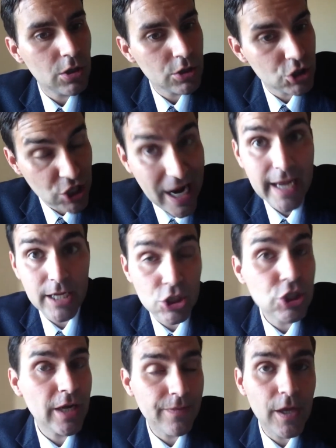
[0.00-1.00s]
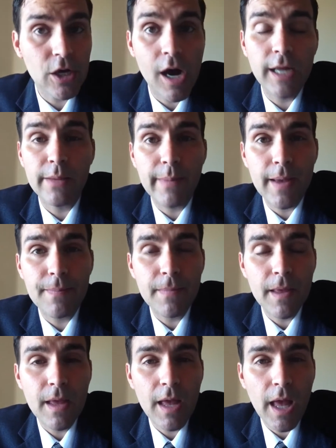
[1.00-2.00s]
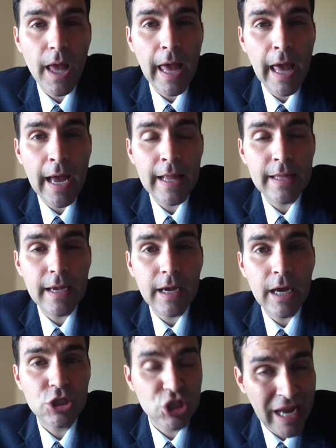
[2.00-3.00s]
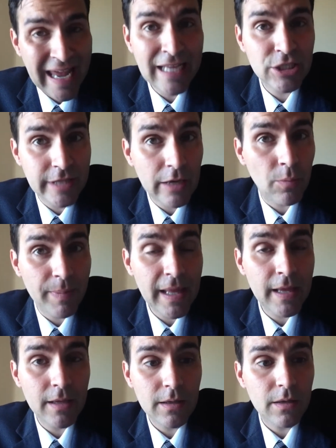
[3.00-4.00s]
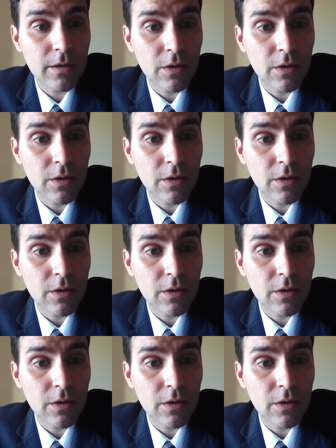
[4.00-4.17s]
change in the economy. And a change that'll be